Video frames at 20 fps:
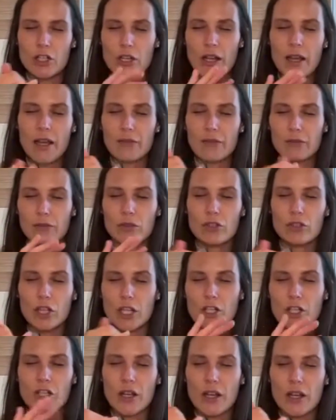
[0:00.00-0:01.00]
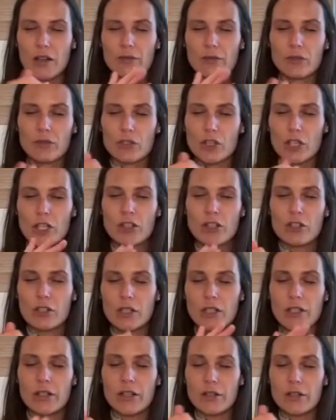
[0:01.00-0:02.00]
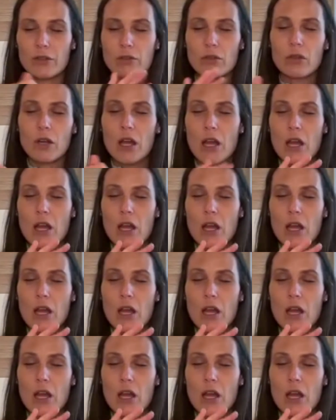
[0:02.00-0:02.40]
I have to change. I have to change. Clear that too.